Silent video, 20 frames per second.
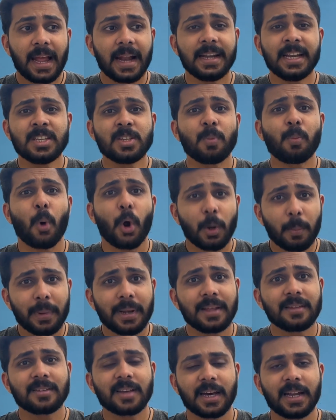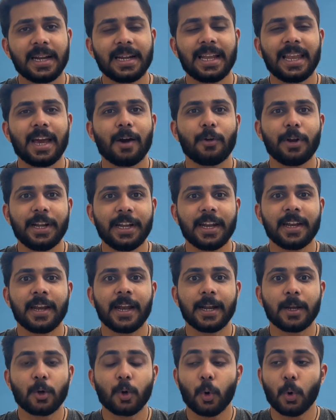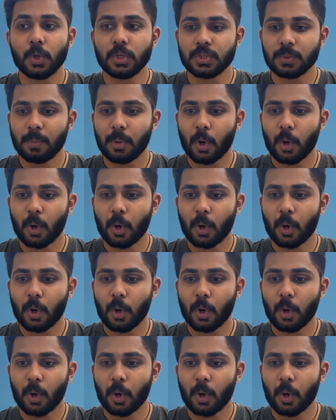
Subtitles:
disappointment is currently our Indian head coach,